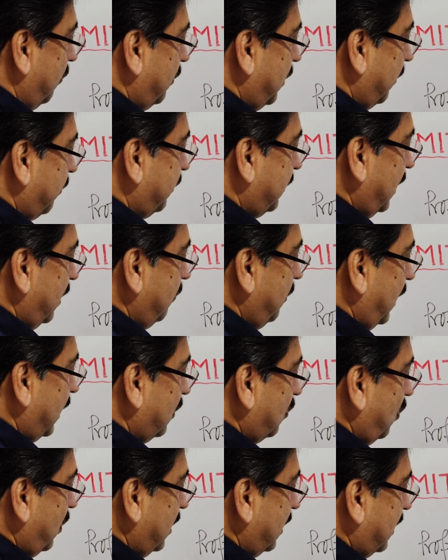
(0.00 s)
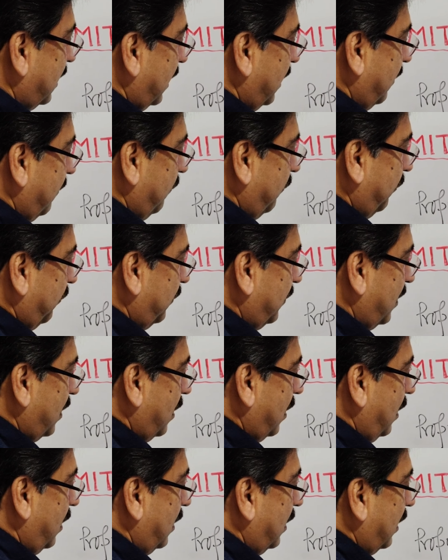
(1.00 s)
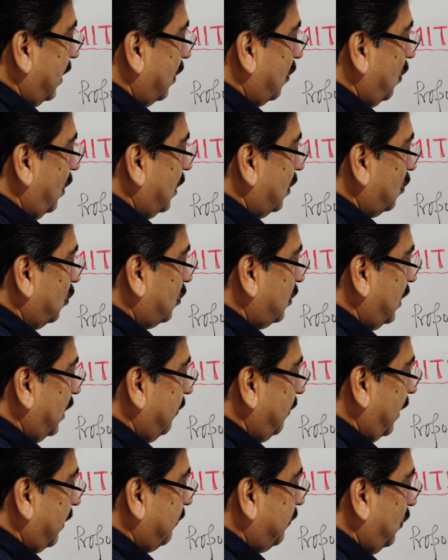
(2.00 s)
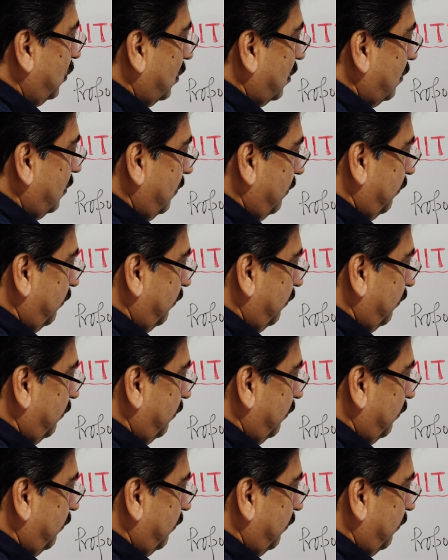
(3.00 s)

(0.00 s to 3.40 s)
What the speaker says: 15 by 20 equal to 3 by 4.